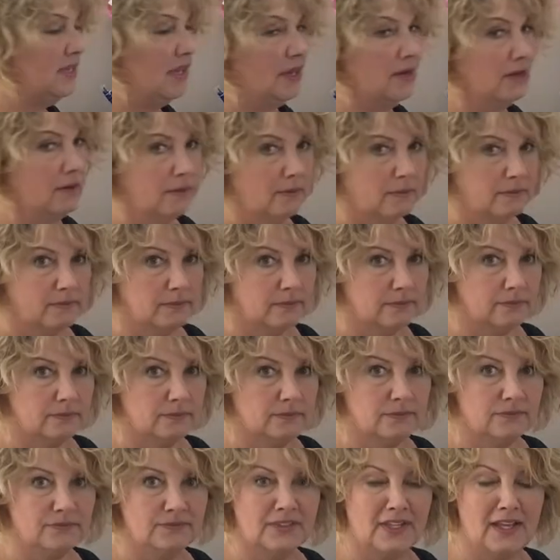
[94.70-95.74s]
side?
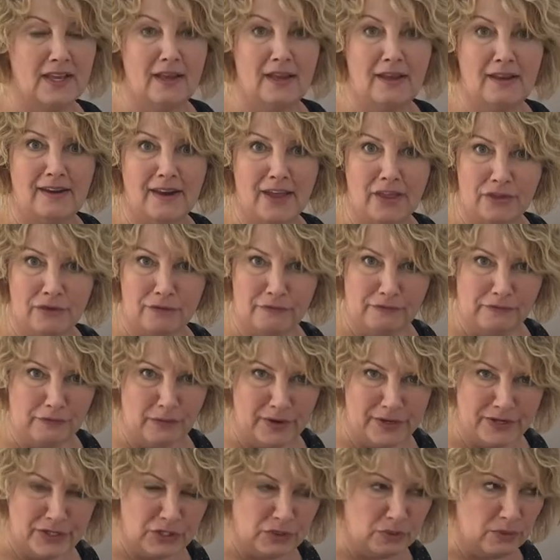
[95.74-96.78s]
Another
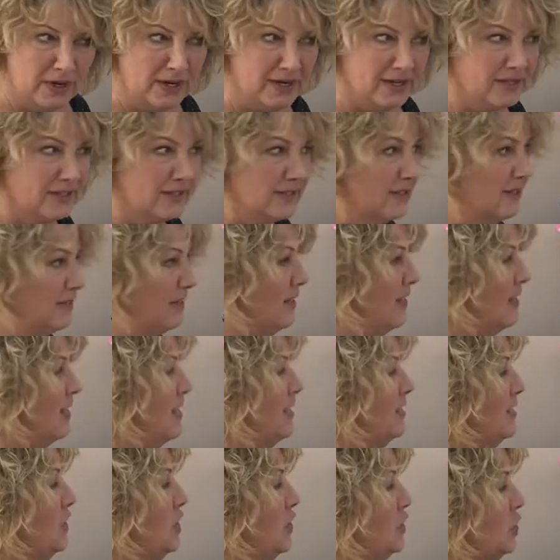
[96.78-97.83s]
4 squares.
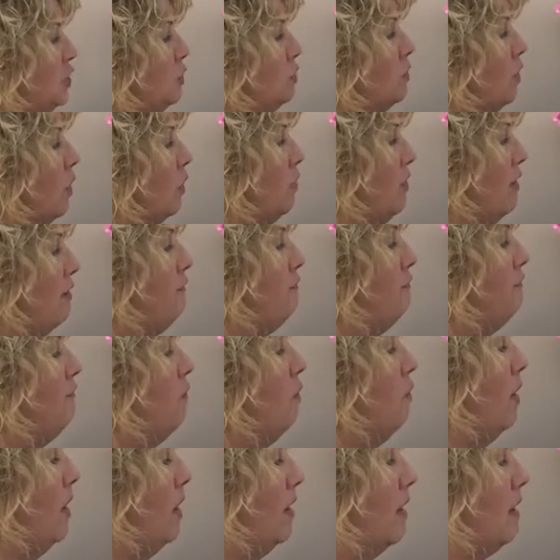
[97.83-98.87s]
Did you know that
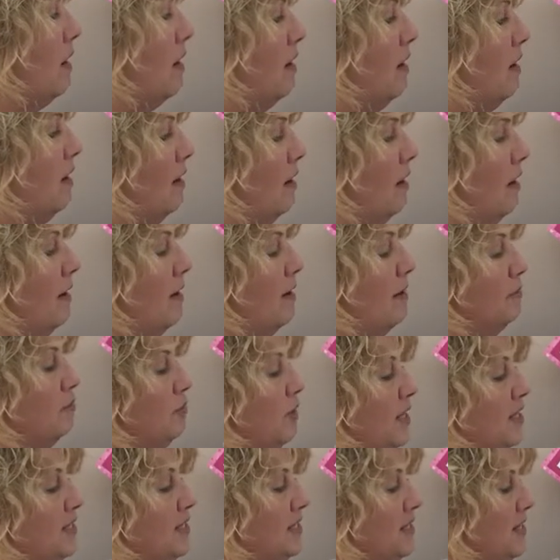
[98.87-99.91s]
4
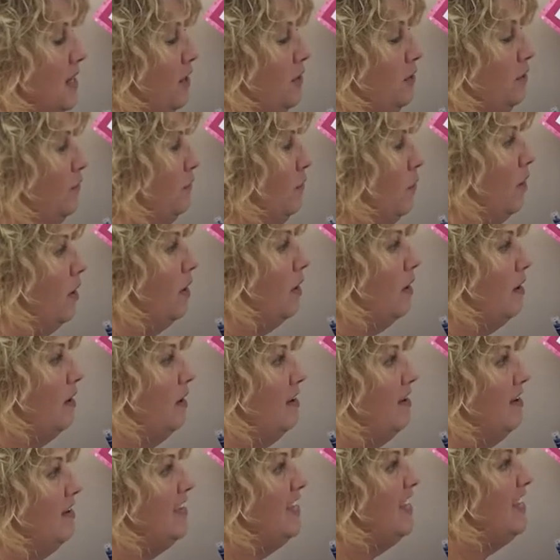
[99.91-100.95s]
plus another 4
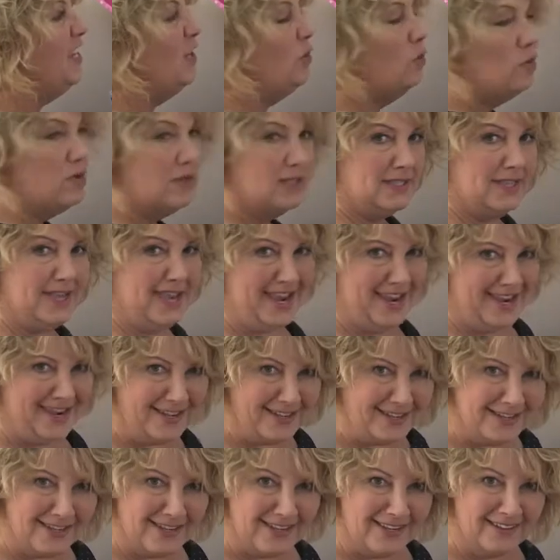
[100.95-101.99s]
equals
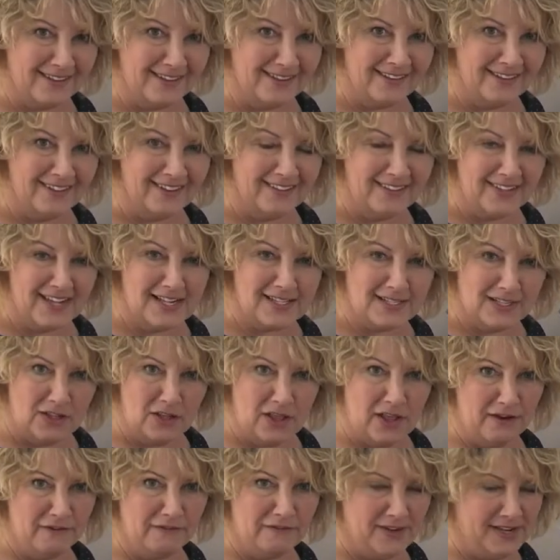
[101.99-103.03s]
8? That's a
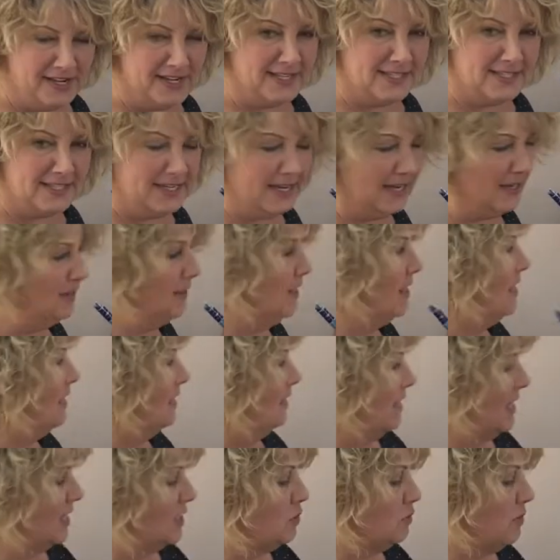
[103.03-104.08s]
lot of fun, isn't it?
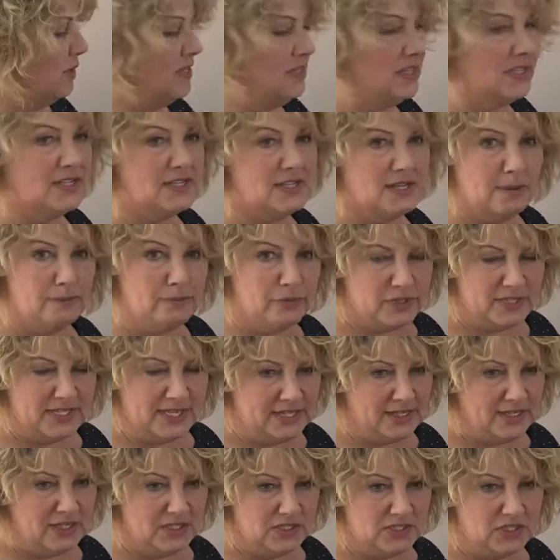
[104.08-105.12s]
Let's write this number
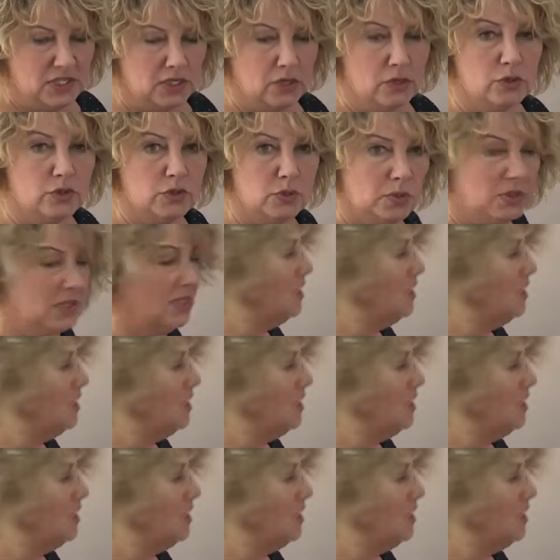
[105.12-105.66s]
sentence that goes with